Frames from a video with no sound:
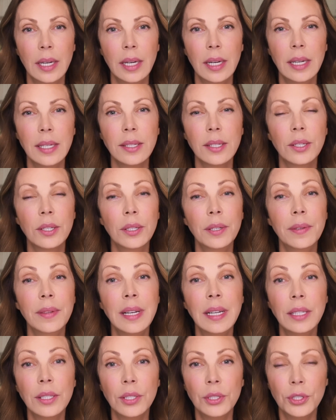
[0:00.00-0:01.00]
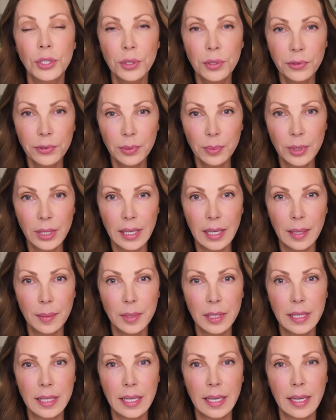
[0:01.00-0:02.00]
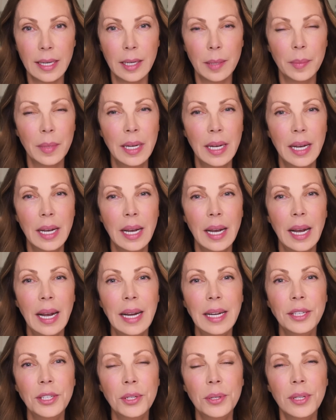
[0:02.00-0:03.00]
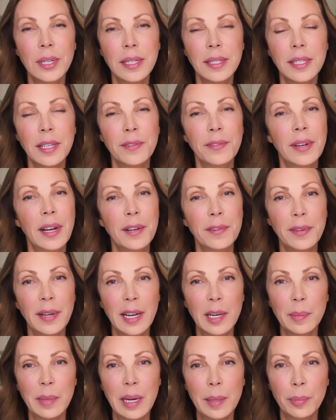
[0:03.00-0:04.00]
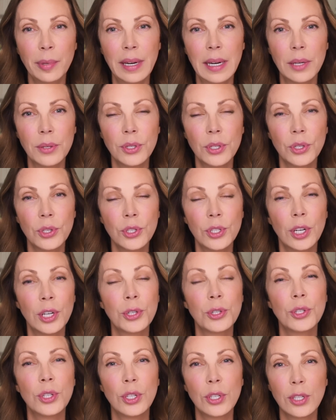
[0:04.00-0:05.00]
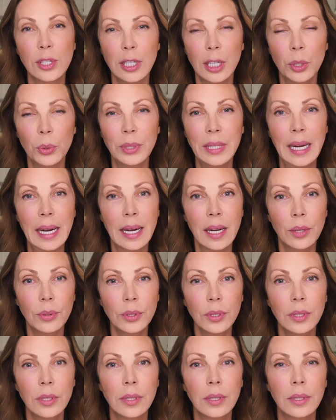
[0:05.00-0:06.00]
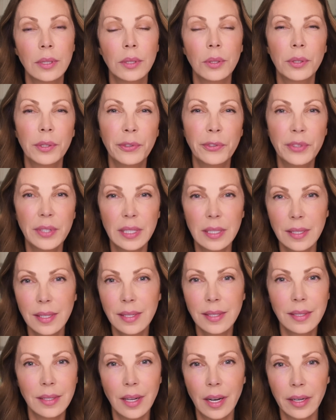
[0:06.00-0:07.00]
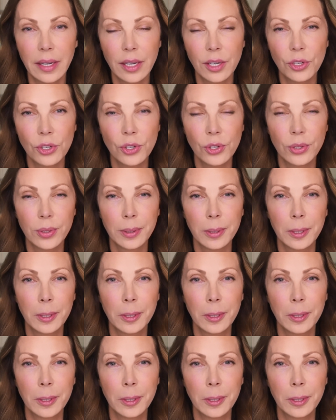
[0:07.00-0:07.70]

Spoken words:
It's a good thing to do from time to time. I do this if I find my browser starts to slow down or feels sluggish.